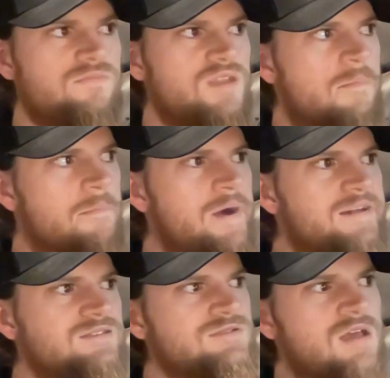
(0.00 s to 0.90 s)

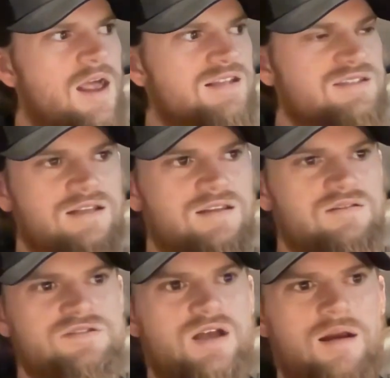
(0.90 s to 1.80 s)
But it's not that
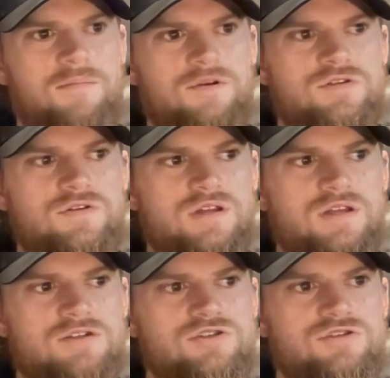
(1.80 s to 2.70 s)
there's not opportunity.
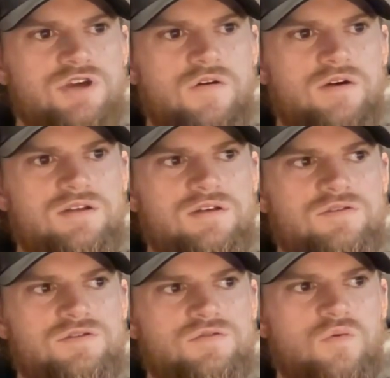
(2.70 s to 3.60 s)
It's just going to
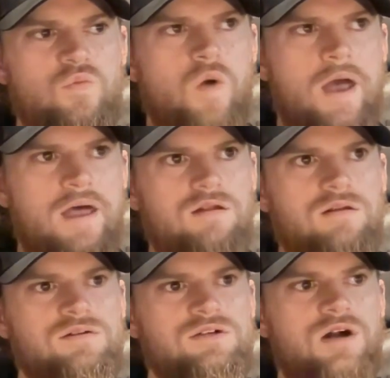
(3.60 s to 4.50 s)
those who are
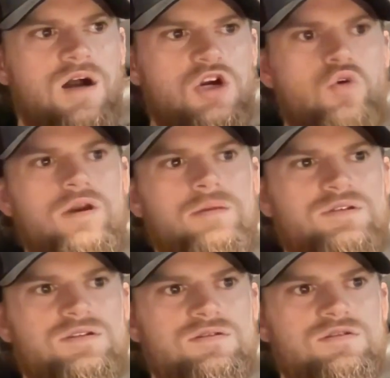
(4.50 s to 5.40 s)
well
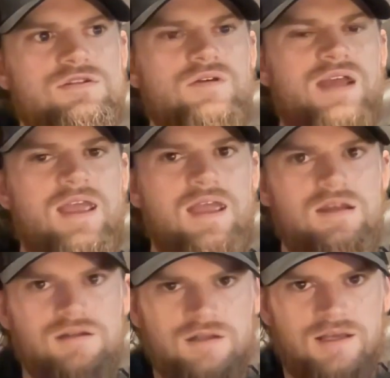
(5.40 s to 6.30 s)
equipped to
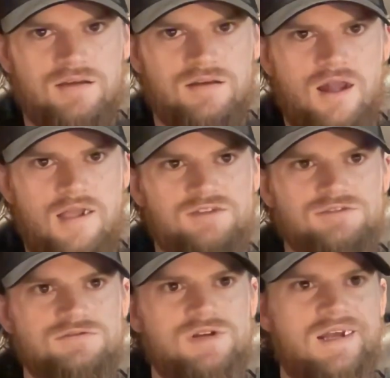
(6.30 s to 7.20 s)
handle it,
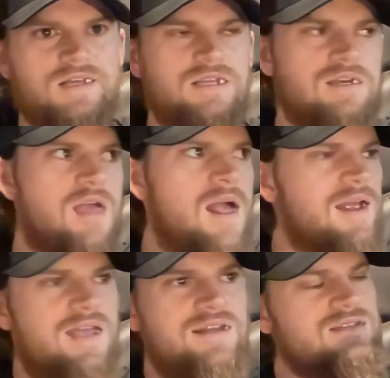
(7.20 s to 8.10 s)
right? Like
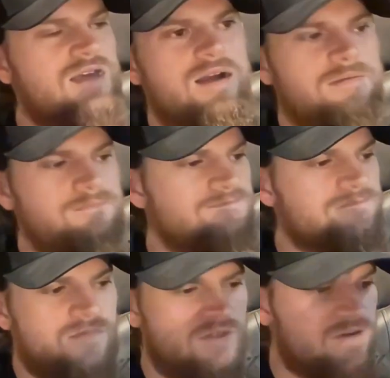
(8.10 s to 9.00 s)
anytime
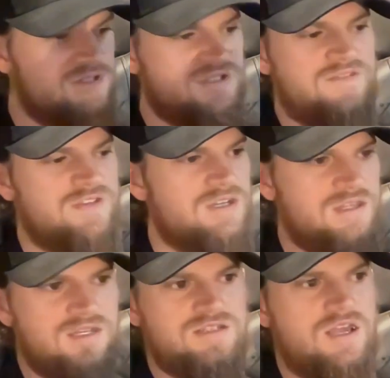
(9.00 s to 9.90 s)
there's a sifting and
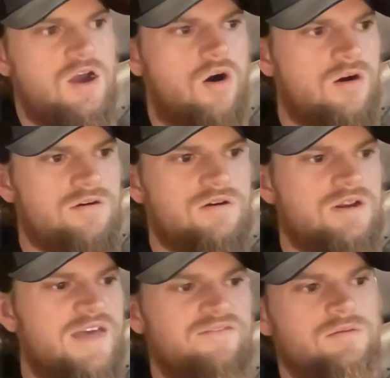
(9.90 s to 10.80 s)
things get harder,
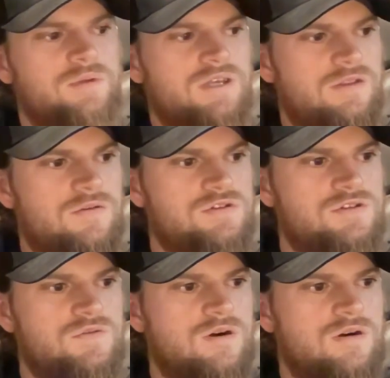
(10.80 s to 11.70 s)
inevitably those
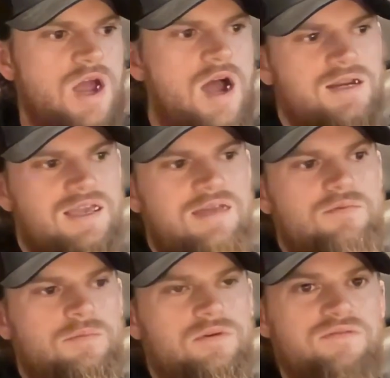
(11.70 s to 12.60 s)
who are not capable of